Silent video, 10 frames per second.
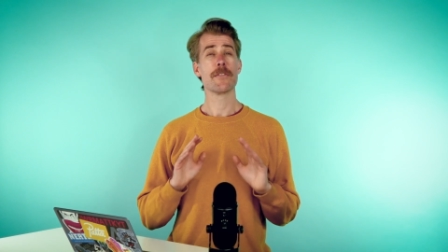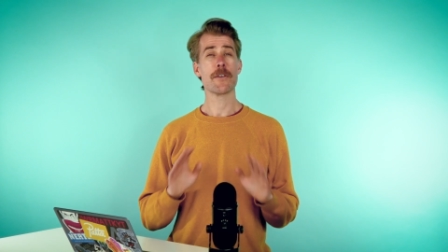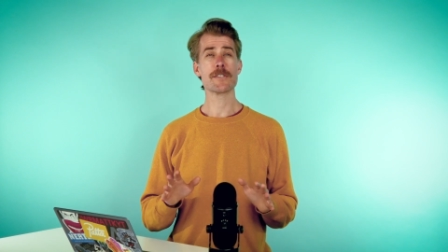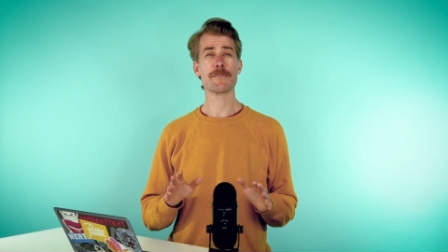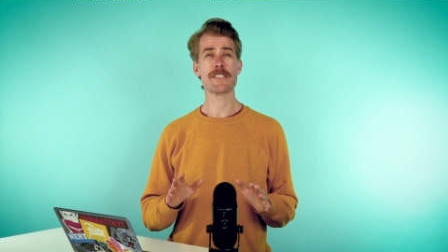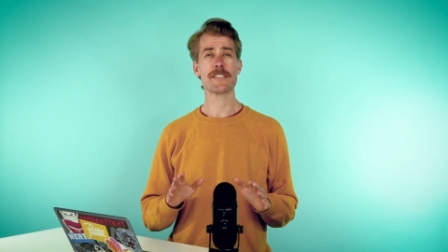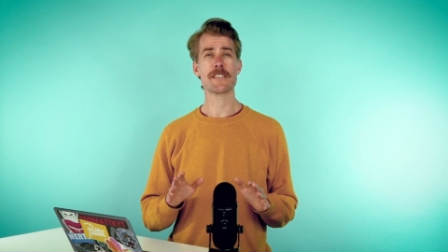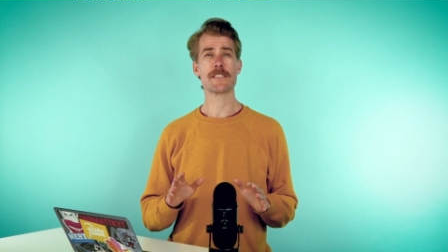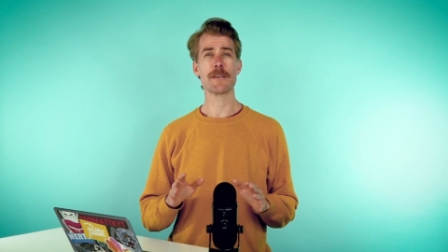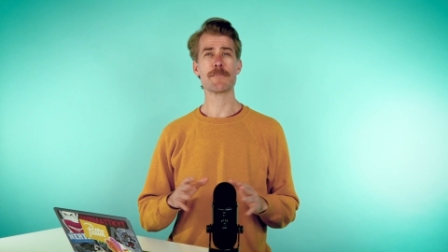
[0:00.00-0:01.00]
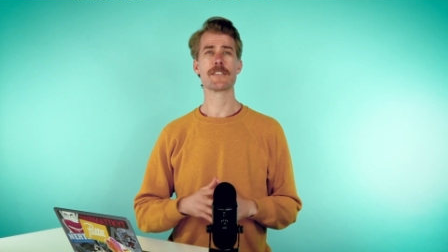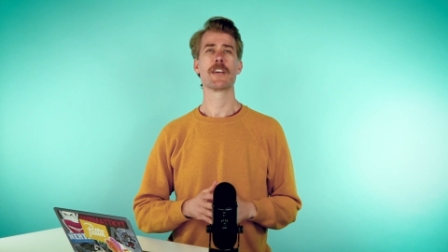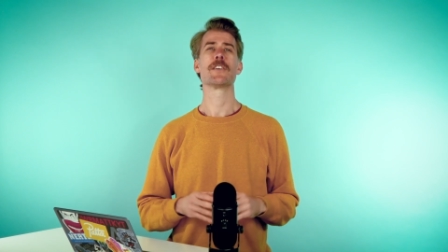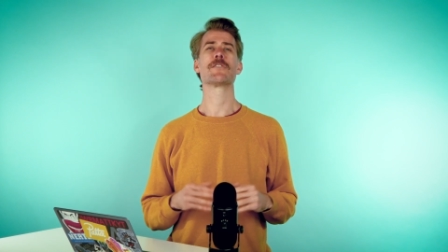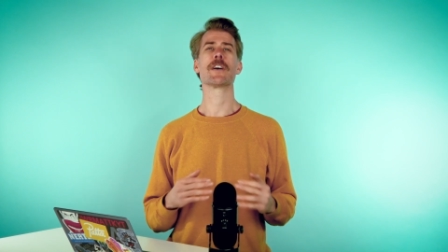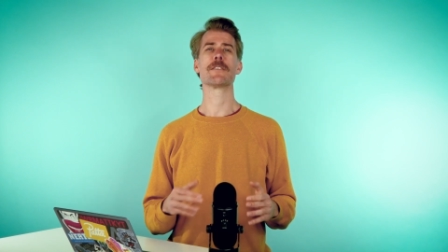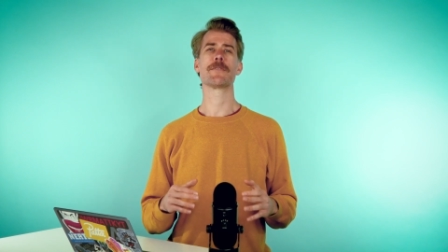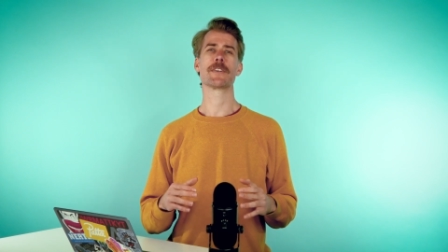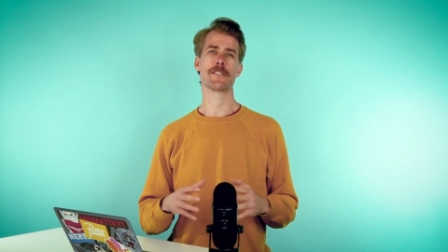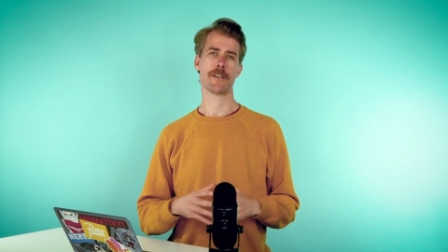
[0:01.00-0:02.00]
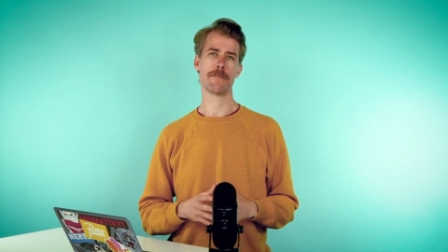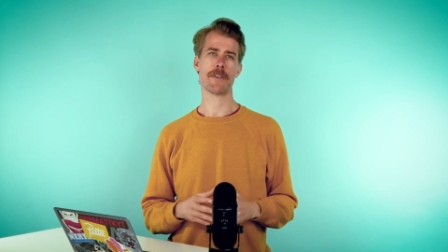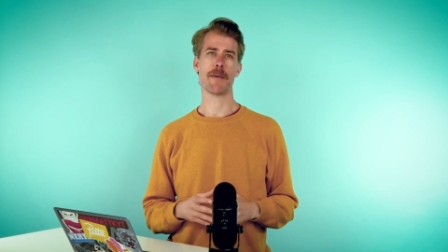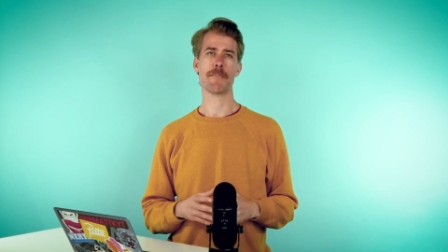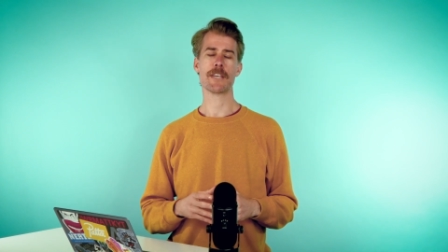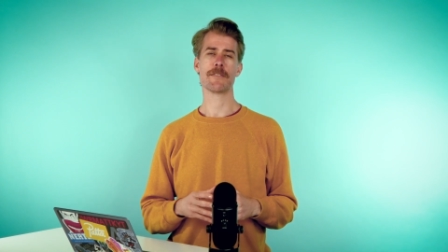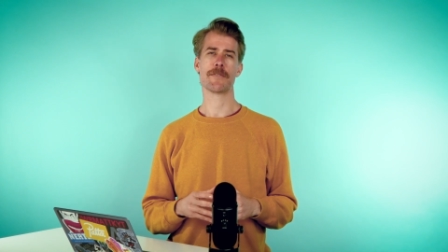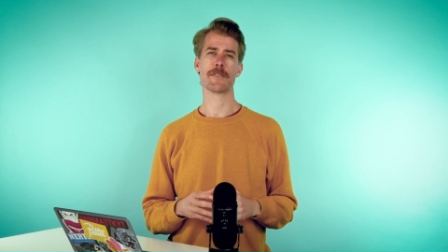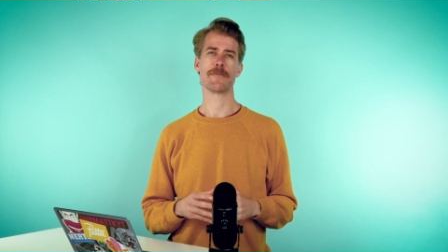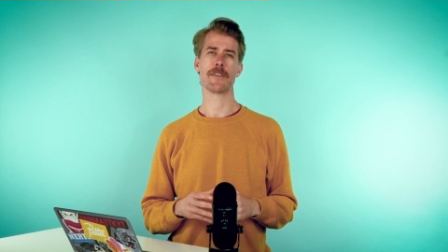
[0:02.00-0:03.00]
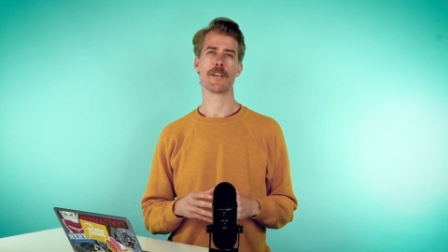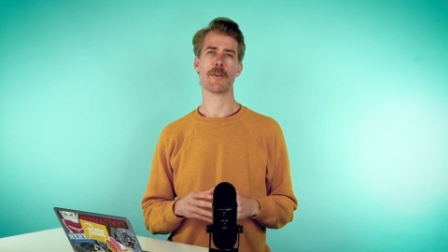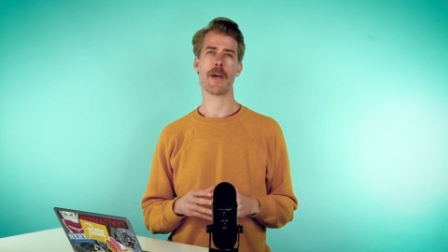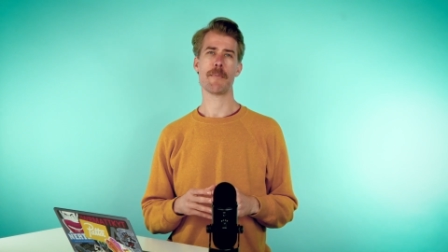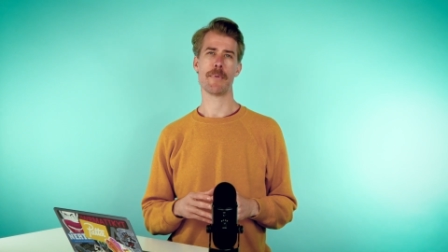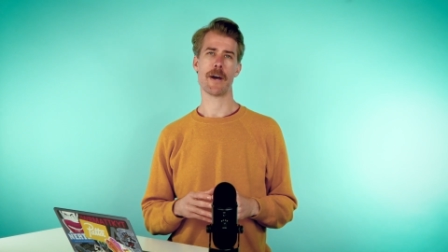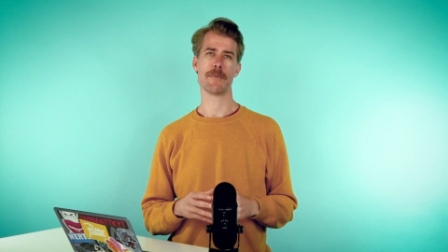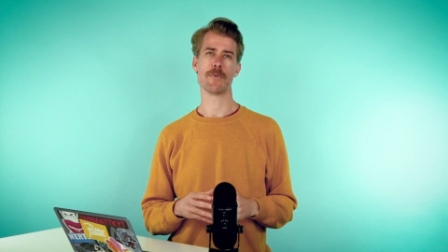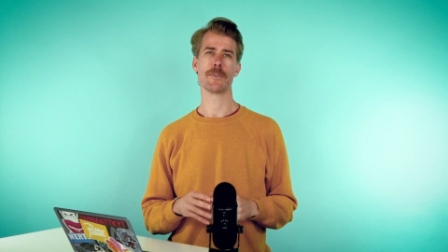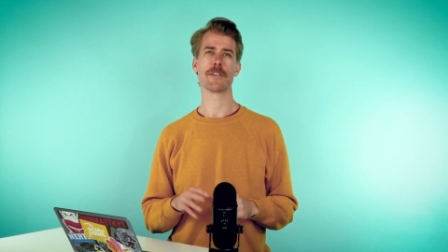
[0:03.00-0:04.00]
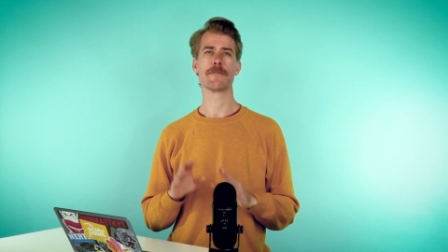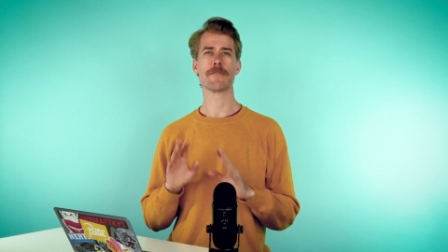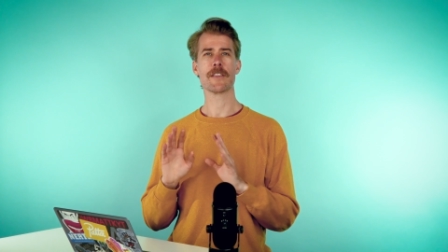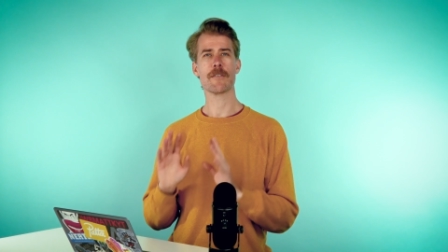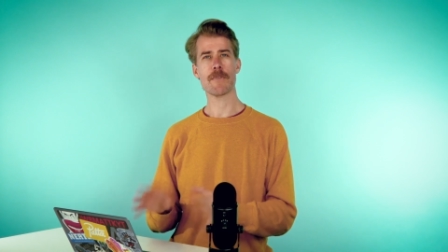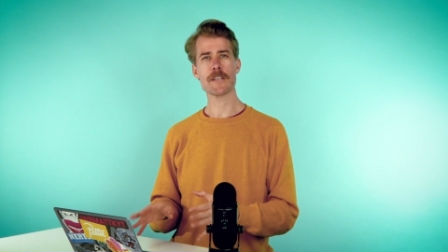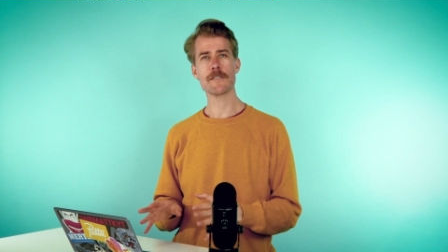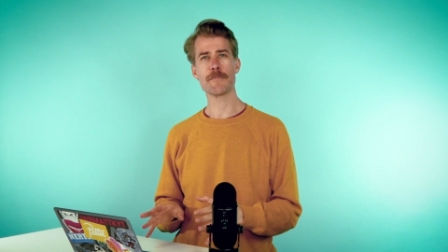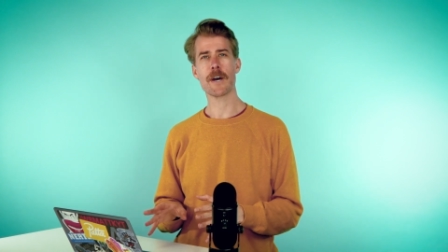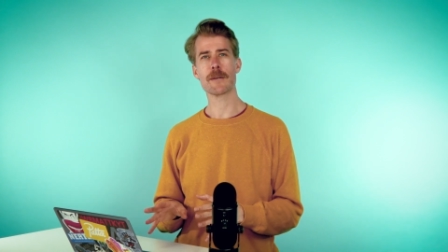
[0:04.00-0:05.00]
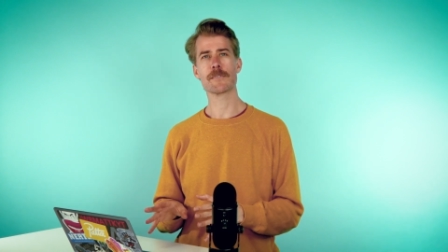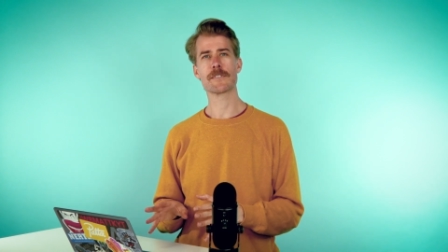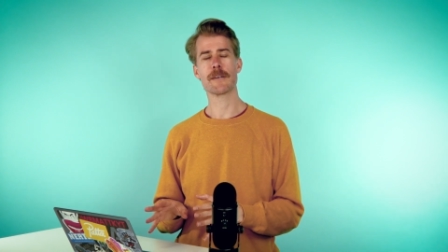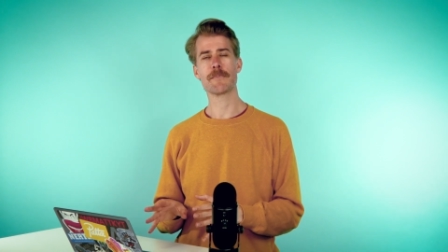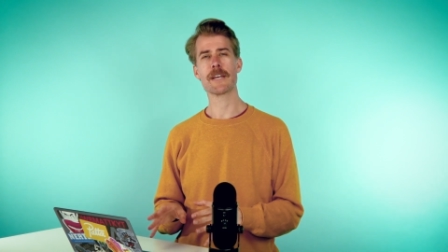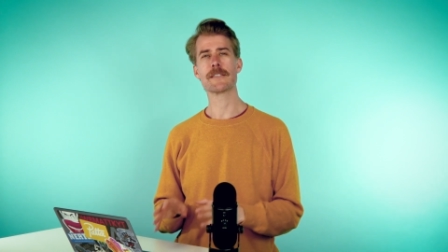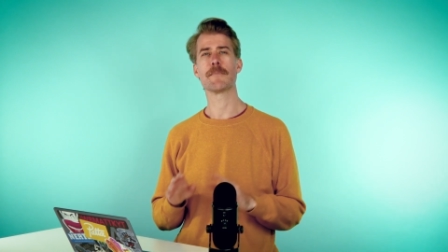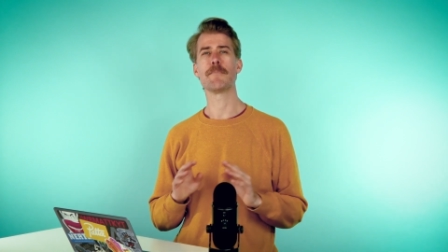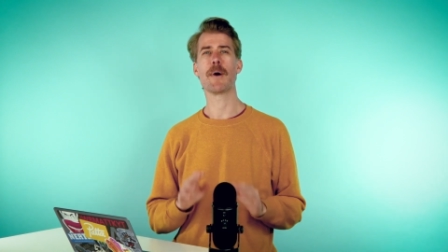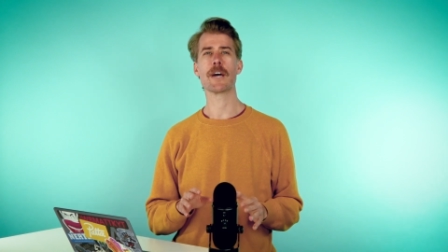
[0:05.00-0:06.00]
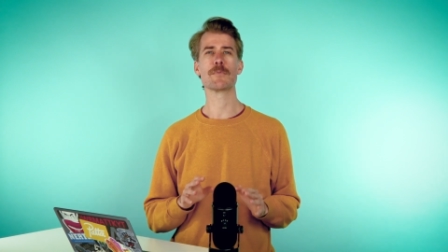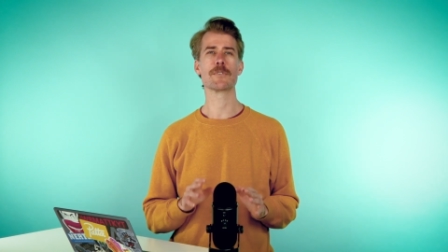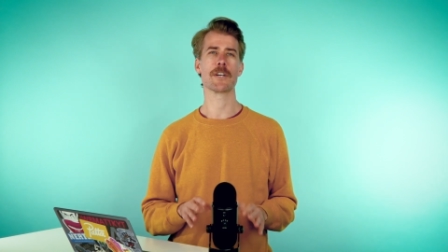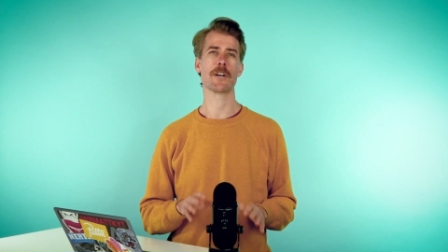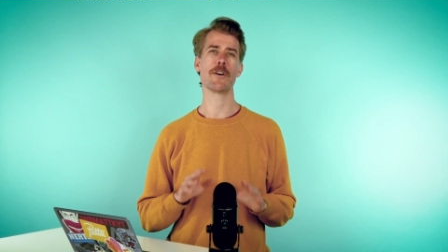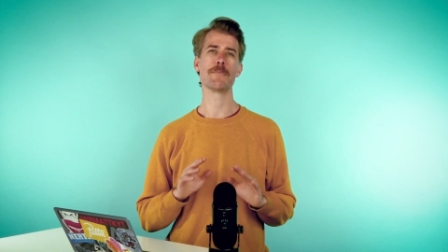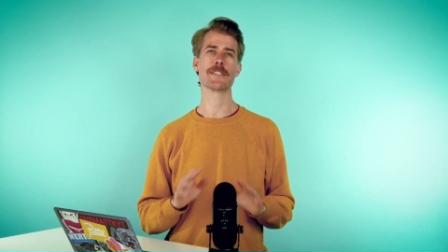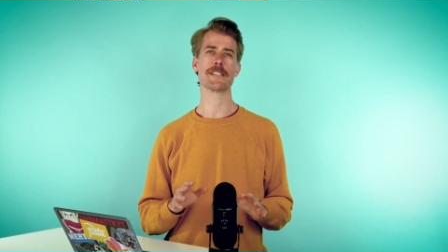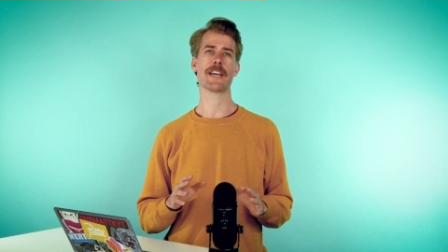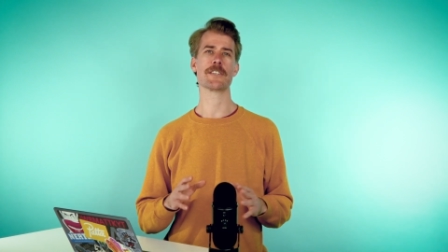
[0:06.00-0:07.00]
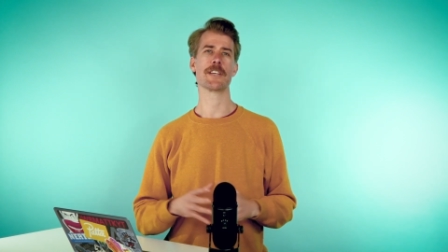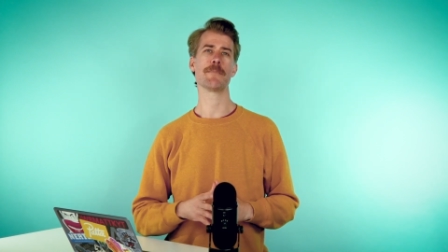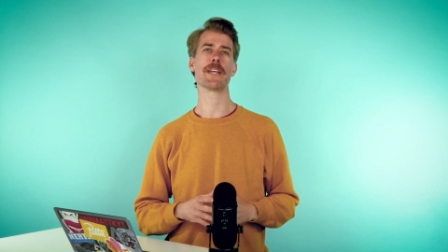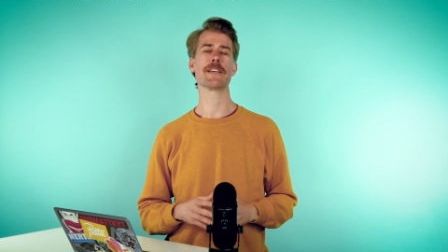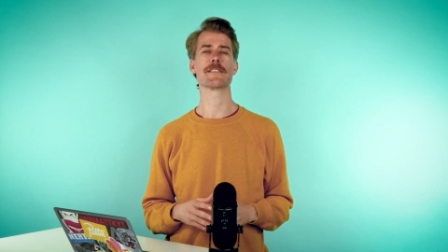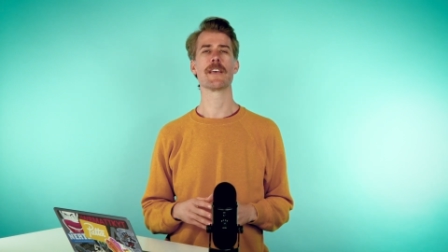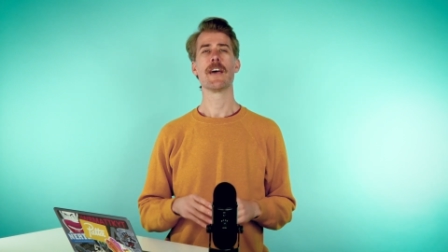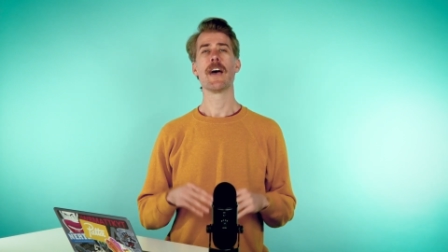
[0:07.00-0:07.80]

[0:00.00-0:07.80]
Those are my 6 tips. Try them for yourself and make your first video at Biteable. You can find the rest of Bitable's templates at biteable.com/templates.